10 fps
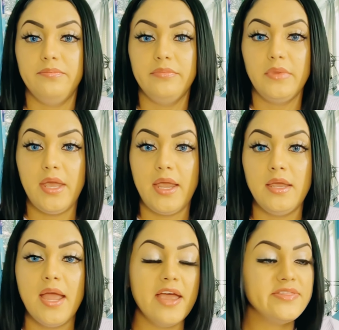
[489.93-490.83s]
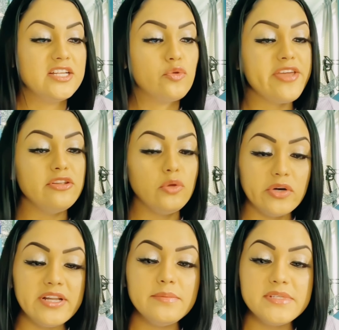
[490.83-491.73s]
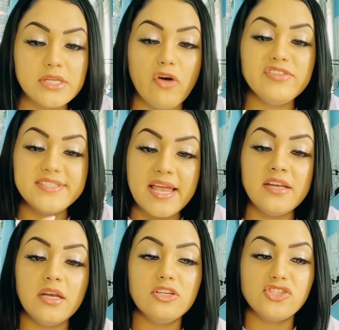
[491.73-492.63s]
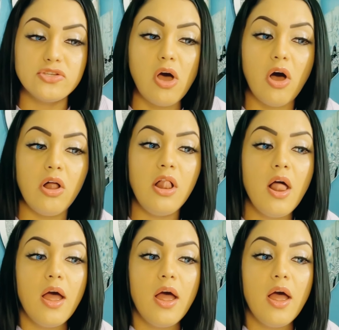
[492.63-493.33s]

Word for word: Okay. And that's why the Lord himself sent Saul